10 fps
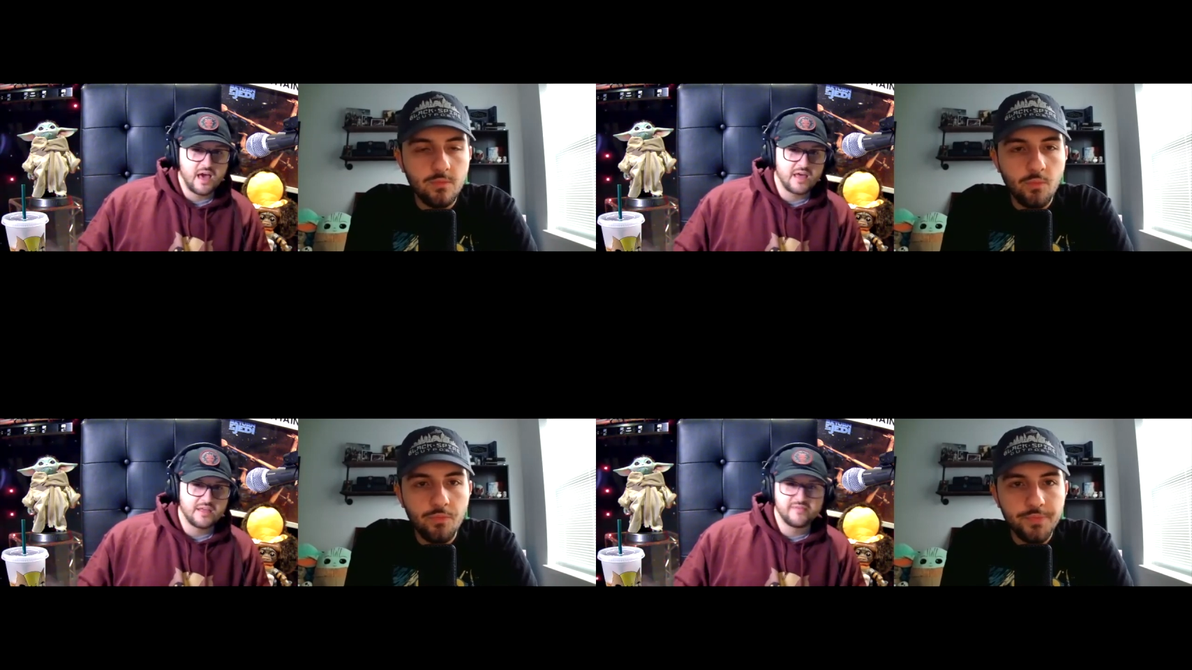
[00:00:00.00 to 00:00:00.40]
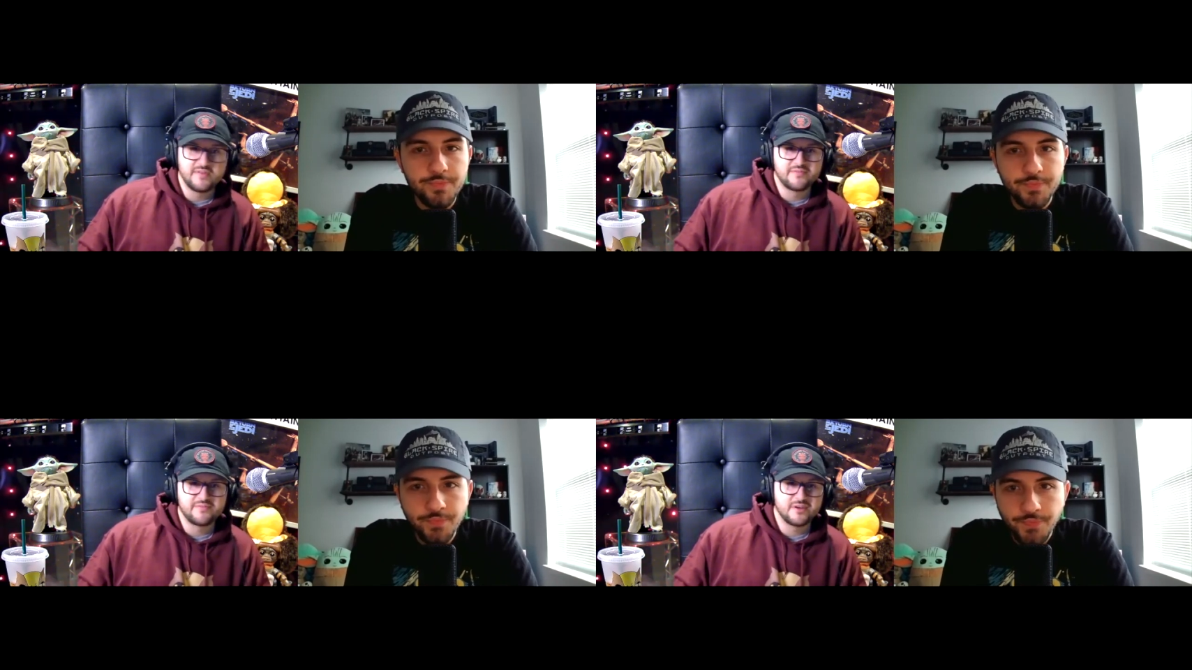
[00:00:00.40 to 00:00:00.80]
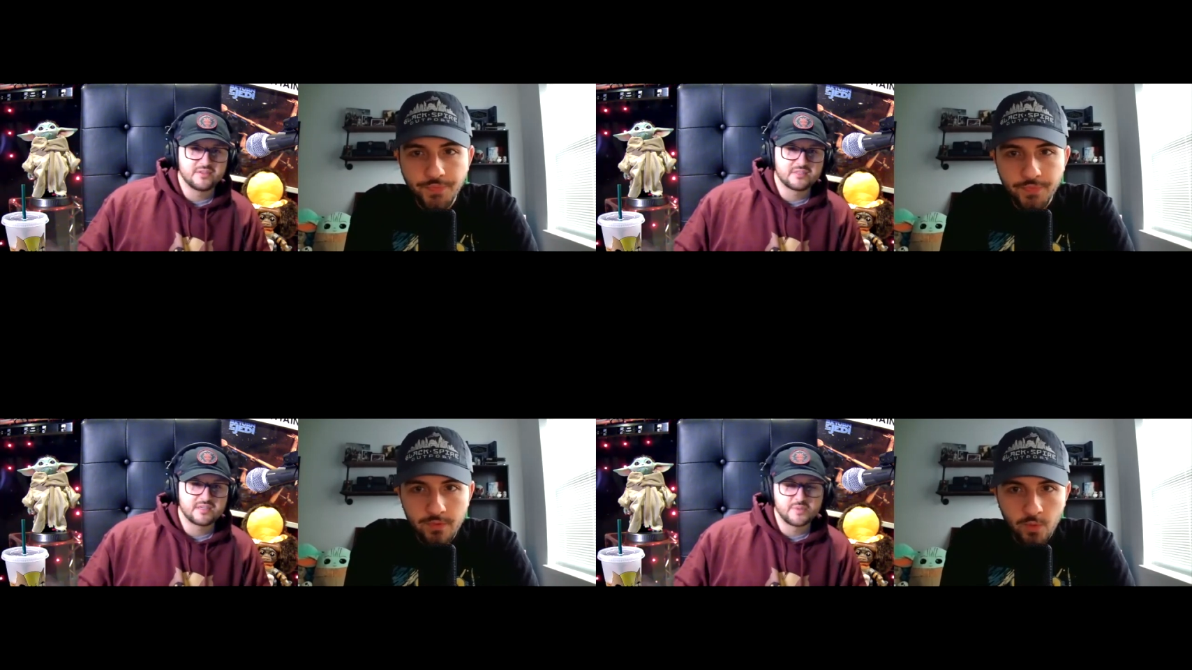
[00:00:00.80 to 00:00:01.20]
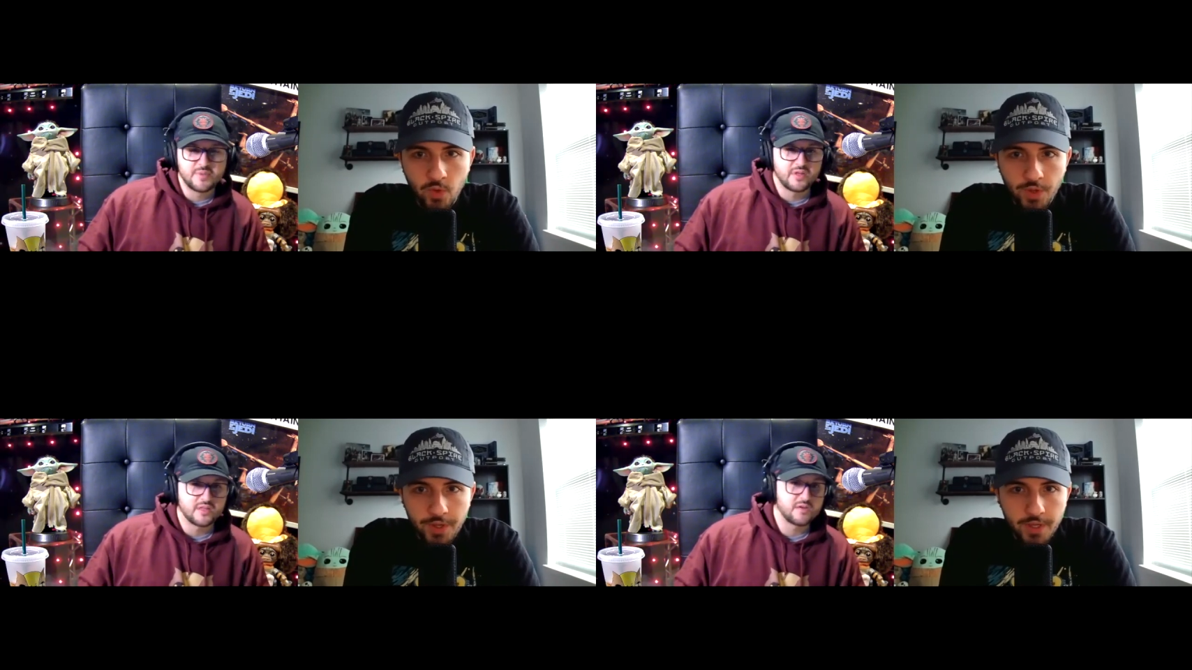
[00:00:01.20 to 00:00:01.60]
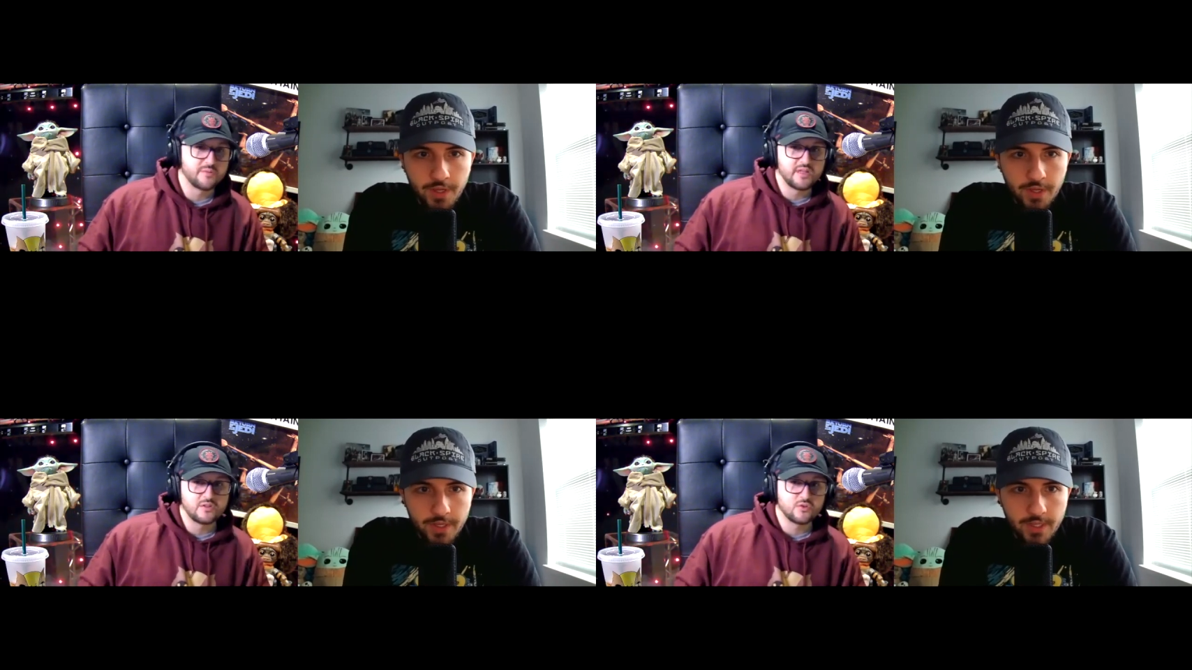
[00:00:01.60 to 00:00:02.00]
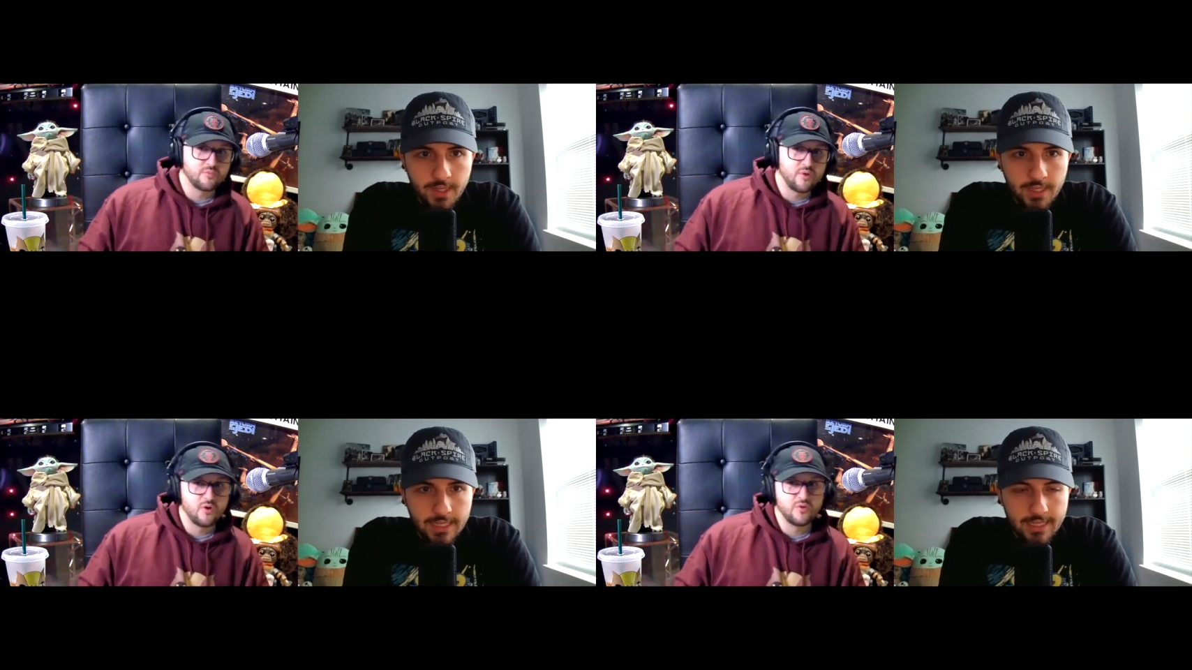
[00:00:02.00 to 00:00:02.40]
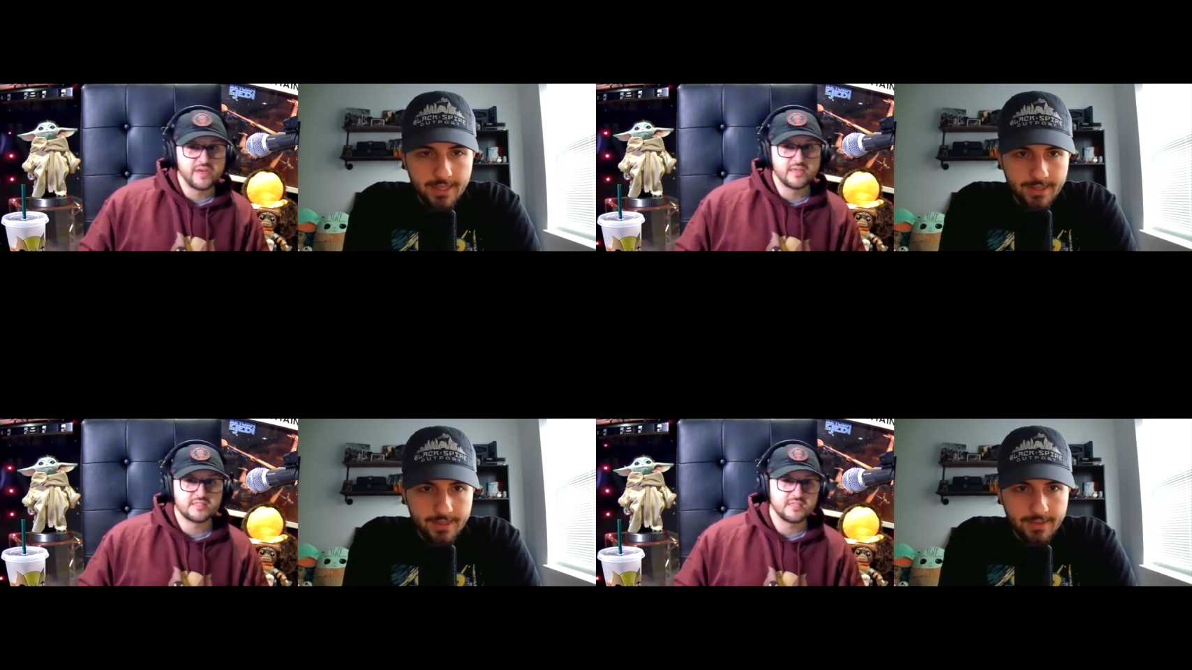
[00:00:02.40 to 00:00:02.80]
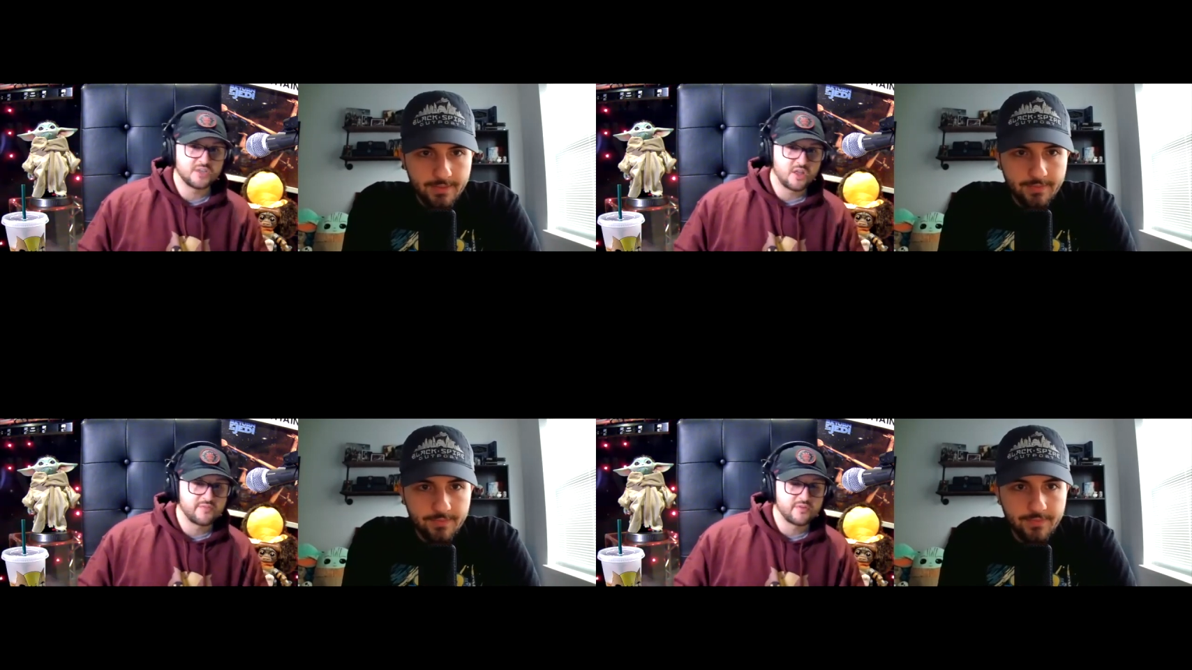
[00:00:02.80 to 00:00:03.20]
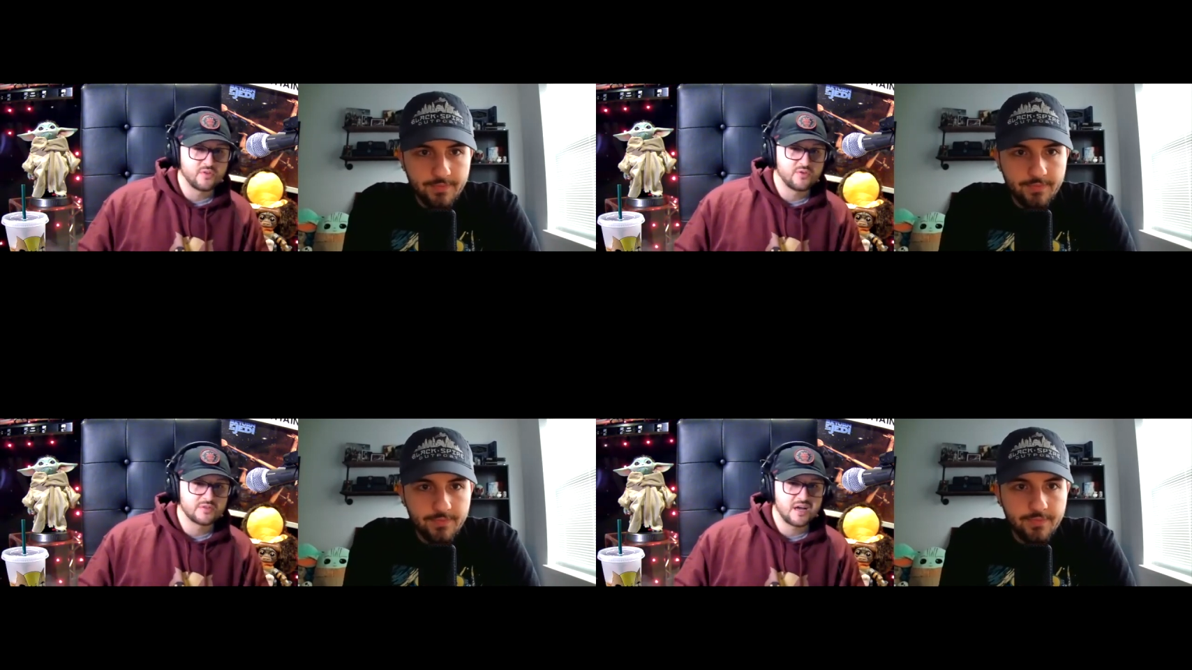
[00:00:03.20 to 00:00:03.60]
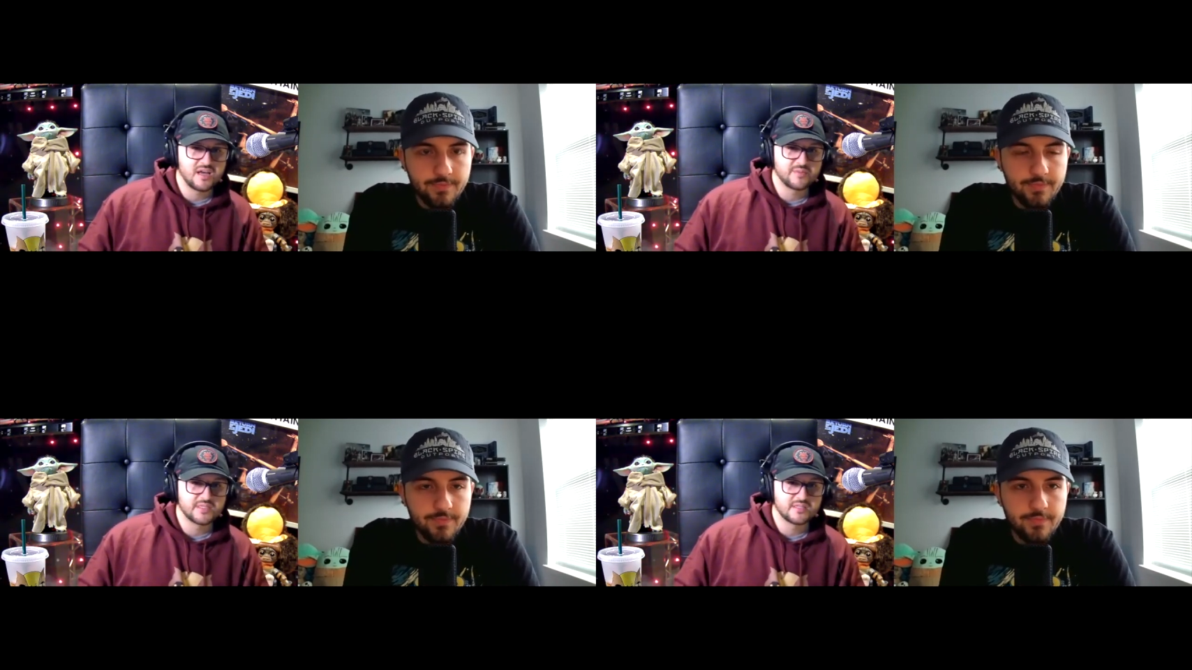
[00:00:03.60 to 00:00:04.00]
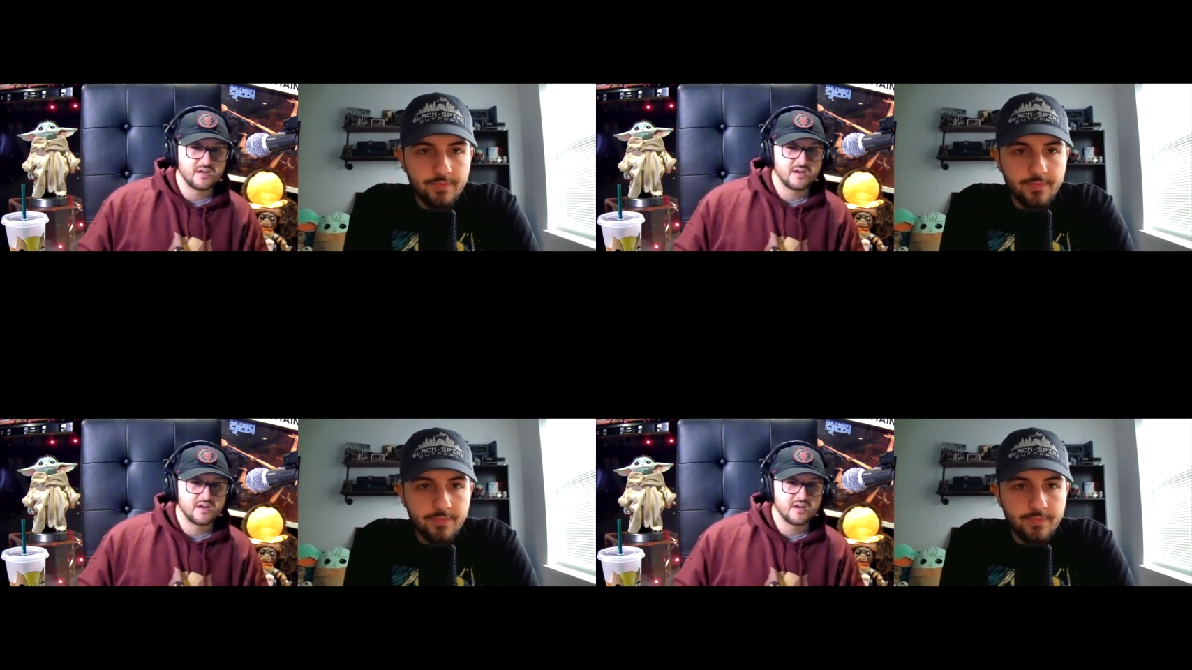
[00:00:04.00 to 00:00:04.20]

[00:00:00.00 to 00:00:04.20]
Speaker 1: even if there's, because people like there could be like a loophole, they didn't see each other for a long time and stuff,